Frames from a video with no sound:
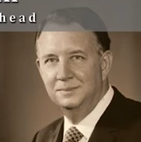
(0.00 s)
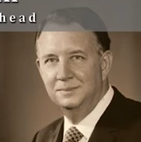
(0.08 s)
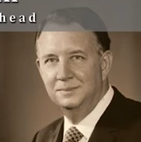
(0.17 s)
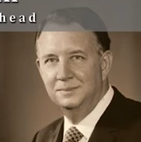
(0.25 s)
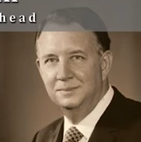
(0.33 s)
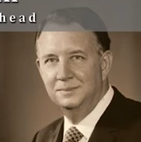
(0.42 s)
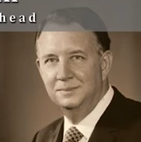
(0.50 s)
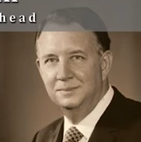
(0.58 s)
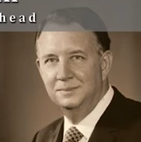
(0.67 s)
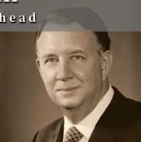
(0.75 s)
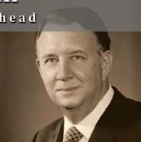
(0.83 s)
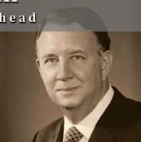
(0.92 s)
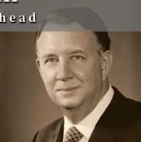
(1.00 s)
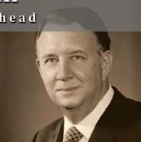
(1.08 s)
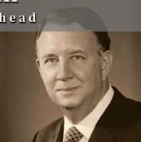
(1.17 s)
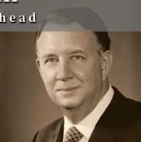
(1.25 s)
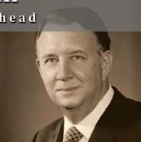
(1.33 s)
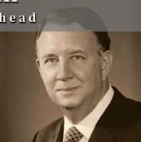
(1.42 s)

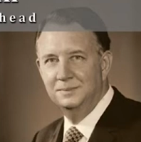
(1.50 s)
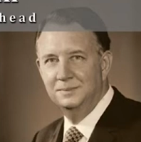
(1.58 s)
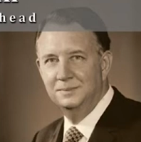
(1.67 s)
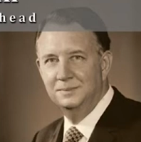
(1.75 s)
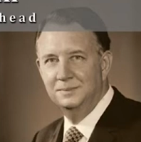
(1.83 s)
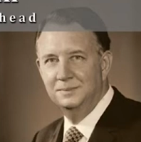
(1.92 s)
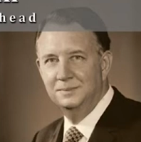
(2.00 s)
The face doesn't move, so there is nothing to read.